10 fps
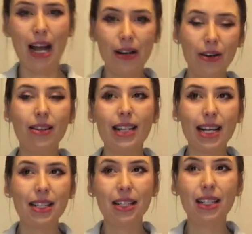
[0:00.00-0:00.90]
I don't
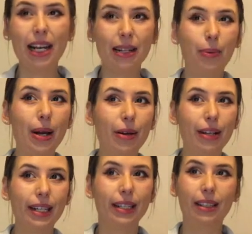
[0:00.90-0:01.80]
tend to like
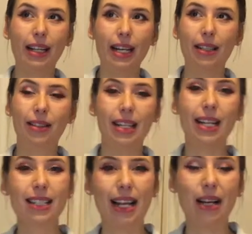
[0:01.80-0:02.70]
wearing like
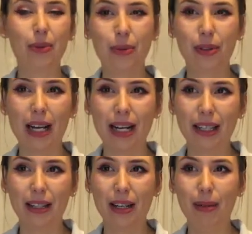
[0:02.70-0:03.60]
things that look like